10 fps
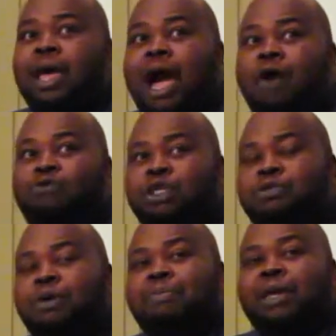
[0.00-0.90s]
how
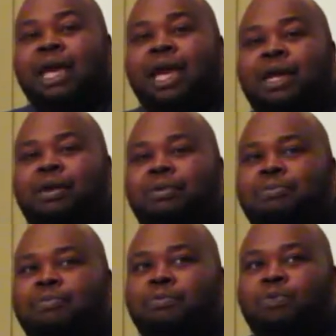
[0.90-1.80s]

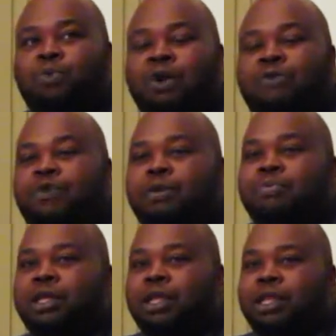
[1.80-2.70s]
Richmond went
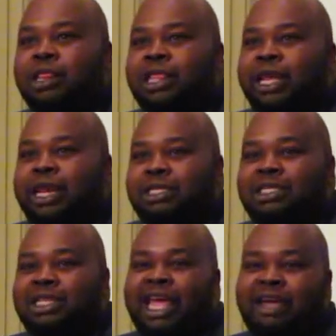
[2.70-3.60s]
from the leading
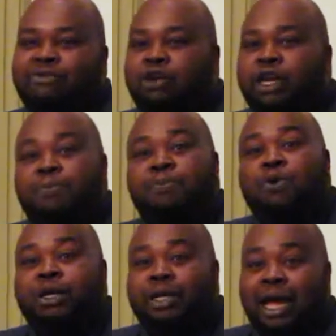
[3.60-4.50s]
slave trading
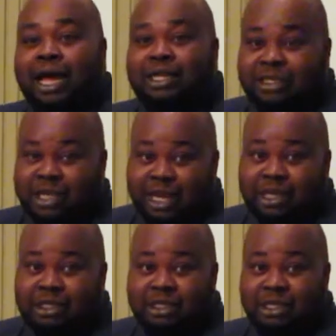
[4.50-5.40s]
port in the United
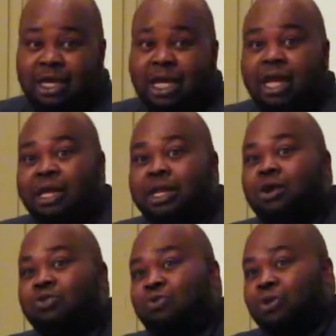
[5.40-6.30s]
States,
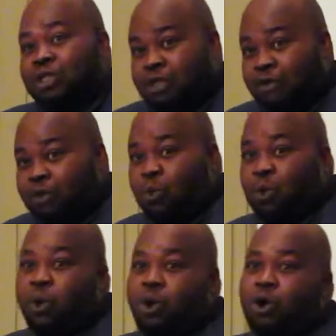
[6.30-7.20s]
through the Civil
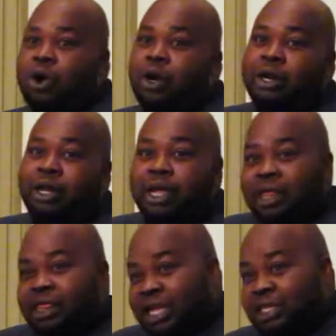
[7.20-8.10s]
War,
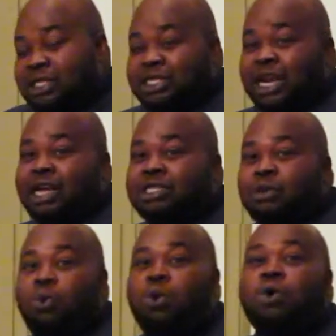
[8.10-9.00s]
then to
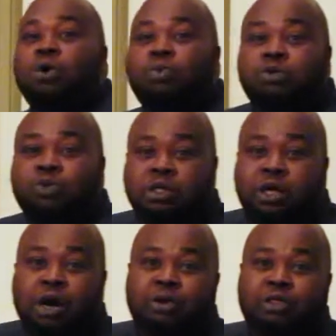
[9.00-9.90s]
Jackson Ward, which was
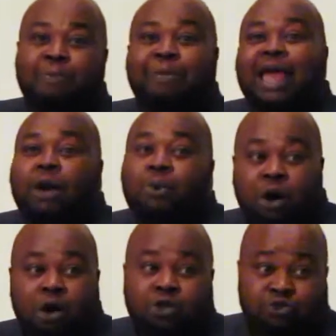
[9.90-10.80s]
called the Black
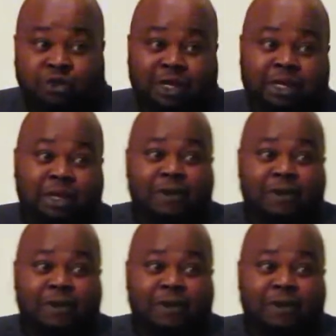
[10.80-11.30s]
Wall Street,